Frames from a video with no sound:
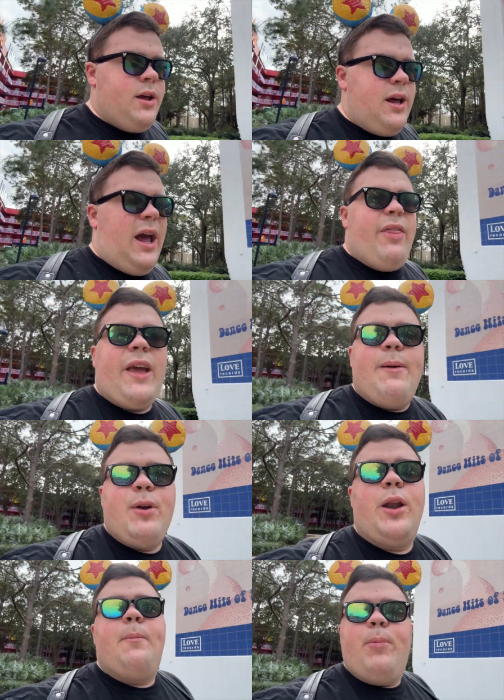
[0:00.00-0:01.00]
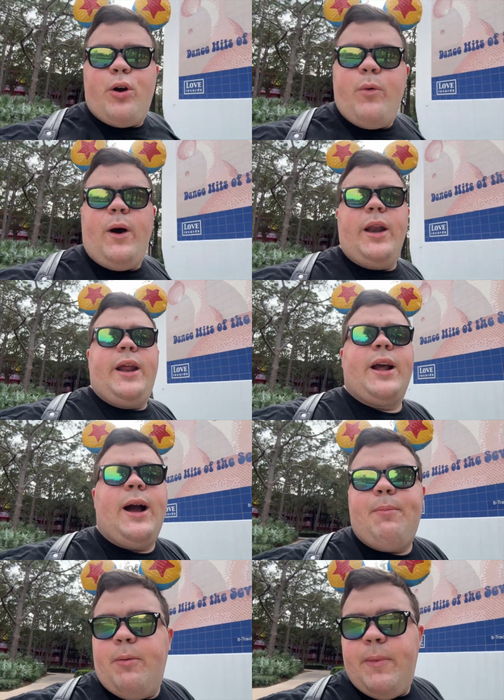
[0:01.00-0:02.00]
I think I'm gonna book one in a
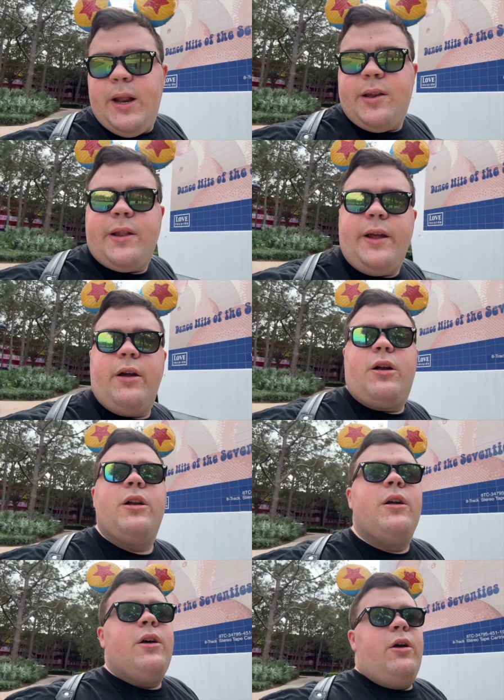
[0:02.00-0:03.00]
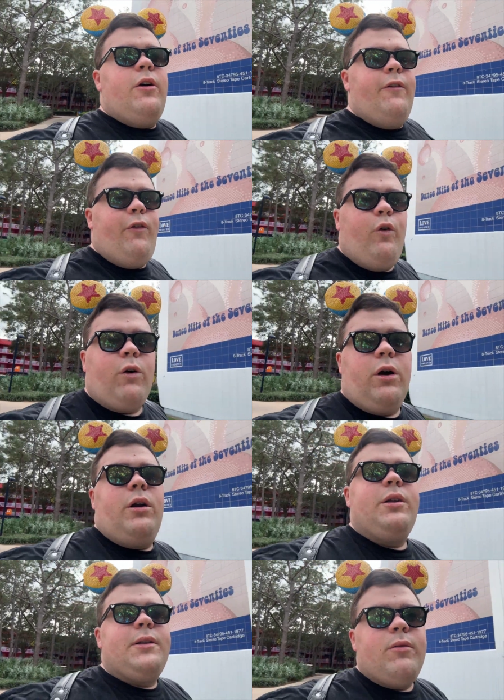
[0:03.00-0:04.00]
couple minutes here for
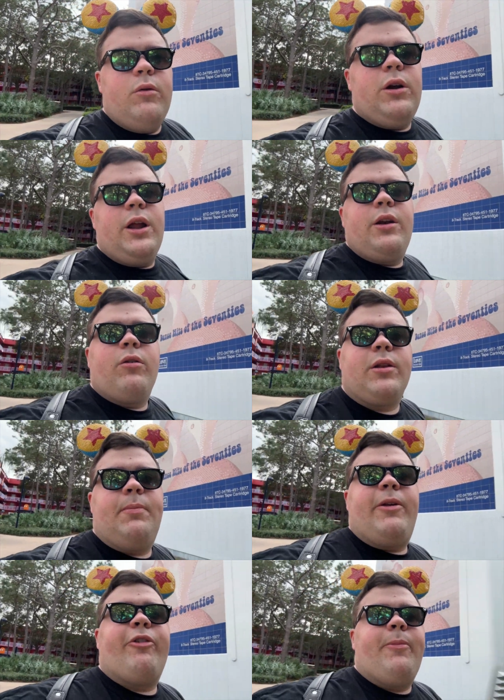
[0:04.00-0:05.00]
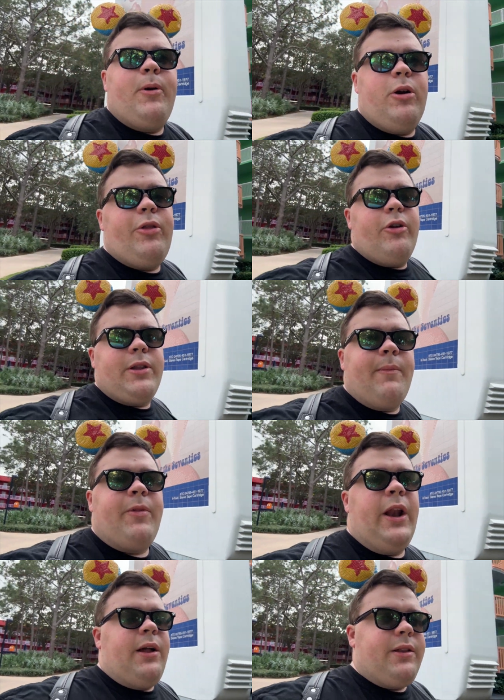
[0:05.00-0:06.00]
Soarin' or Spaceship Earth or
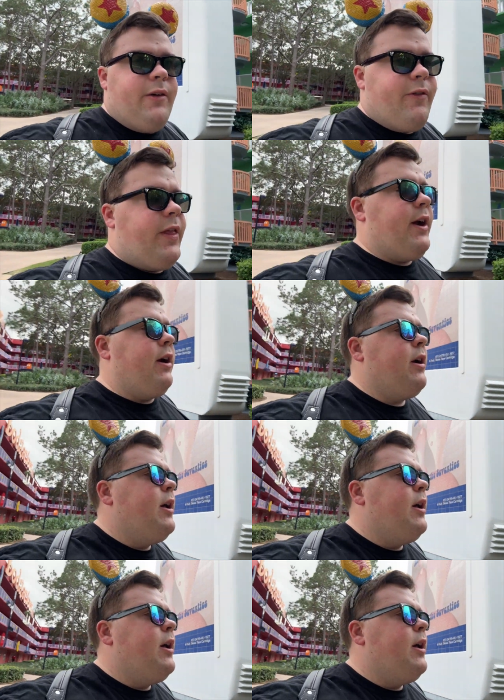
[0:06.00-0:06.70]
something else over there.